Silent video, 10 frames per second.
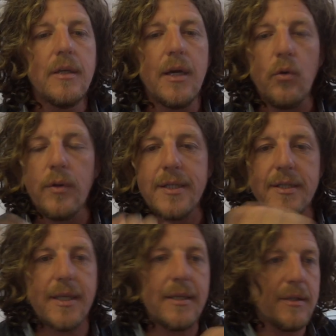and all these
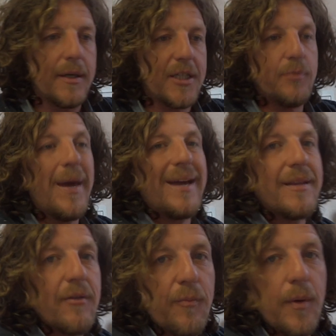things I
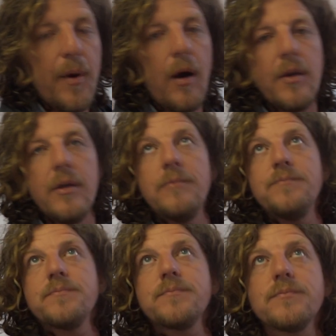expected of my partner.
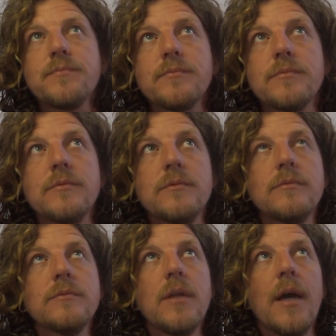
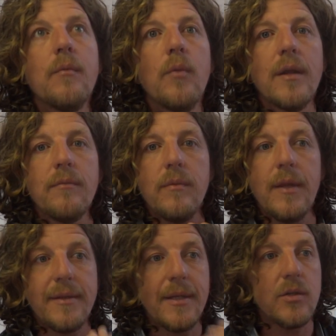And when
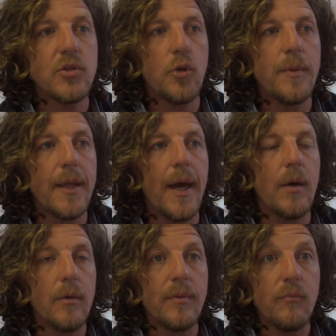they didn't show me that,
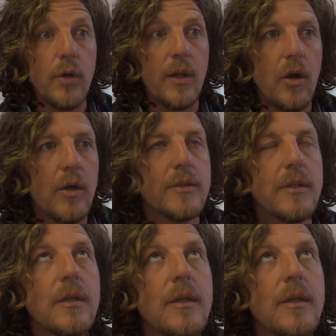I would be really hurt.